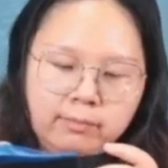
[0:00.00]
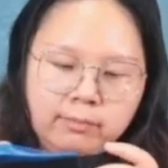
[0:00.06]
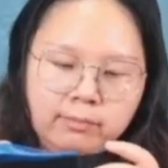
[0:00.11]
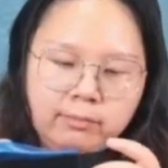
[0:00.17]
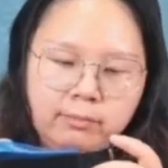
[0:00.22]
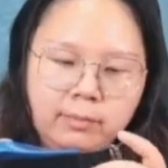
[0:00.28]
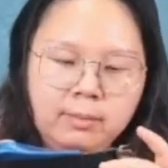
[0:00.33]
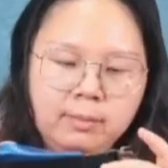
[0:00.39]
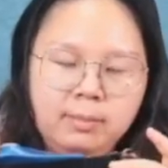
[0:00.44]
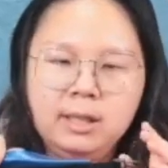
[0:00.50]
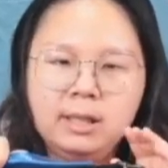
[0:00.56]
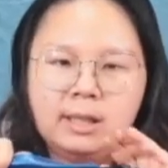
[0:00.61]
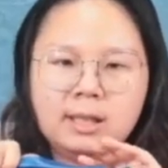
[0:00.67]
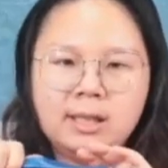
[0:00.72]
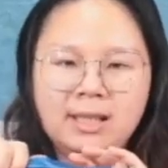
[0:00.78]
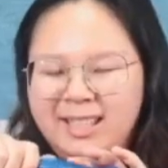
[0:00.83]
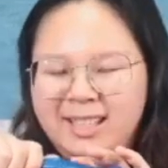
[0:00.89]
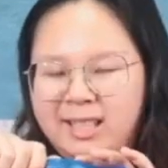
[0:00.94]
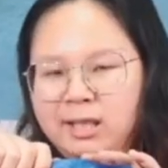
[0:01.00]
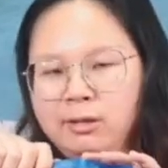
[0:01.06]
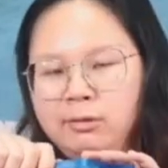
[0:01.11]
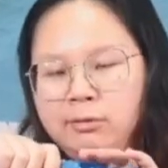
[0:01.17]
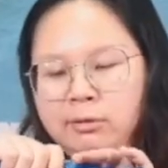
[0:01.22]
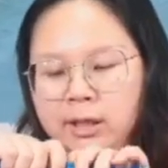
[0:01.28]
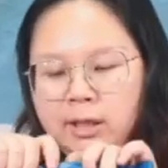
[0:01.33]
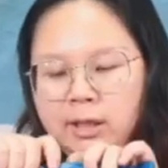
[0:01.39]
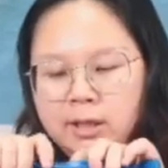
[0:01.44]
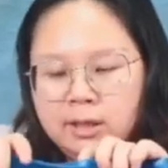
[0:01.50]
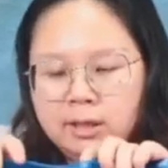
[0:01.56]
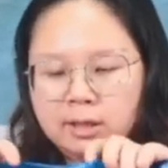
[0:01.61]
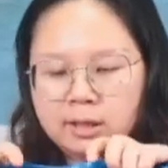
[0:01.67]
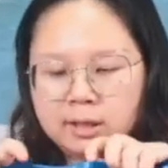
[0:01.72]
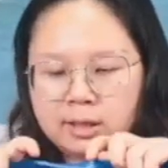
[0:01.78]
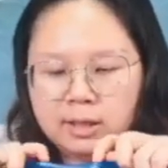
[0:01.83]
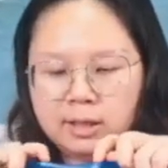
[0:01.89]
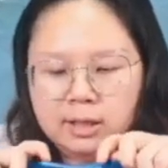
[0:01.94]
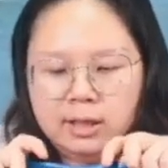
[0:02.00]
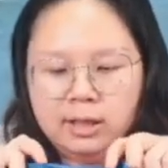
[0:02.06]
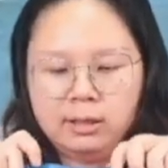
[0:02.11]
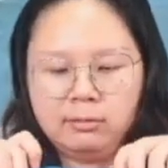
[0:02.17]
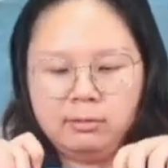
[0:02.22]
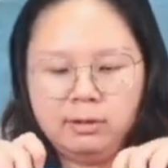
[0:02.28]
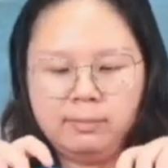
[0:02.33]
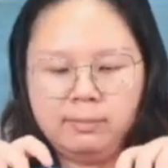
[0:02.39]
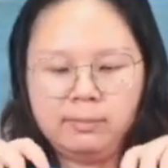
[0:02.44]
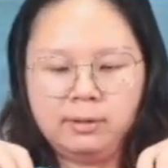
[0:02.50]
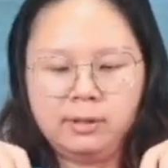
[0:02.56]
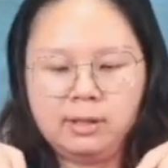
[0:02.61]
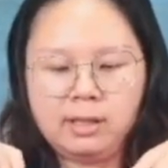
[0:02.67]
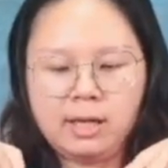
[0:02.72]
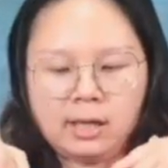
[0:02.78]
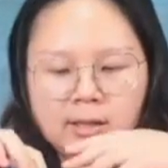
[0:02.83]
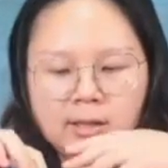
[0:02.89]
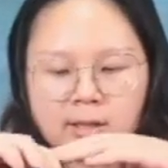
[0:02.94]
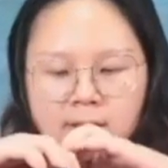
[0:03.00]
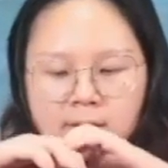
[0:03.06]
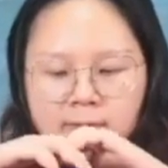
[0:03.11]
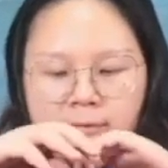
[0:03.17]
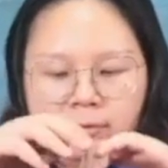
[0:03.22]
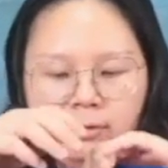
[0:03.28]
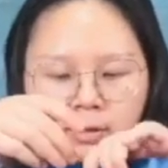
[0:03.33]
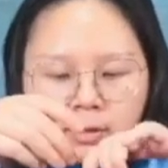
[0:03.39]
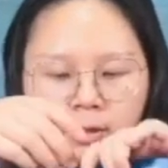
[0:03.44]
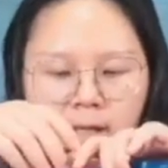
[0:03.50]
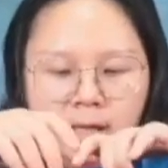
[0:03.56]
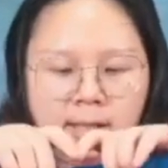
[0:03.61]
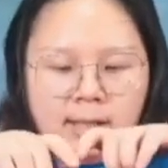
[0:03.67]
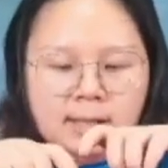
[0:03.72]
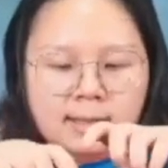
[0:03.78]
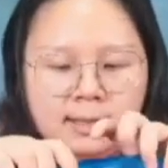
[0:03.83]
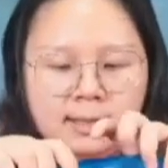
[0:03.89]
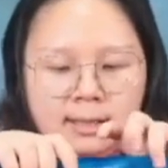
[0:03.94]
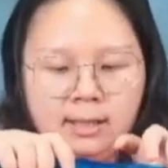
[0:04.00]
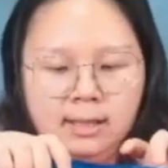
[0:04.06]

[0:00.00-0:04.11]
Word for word: maybe clear clear products for you guys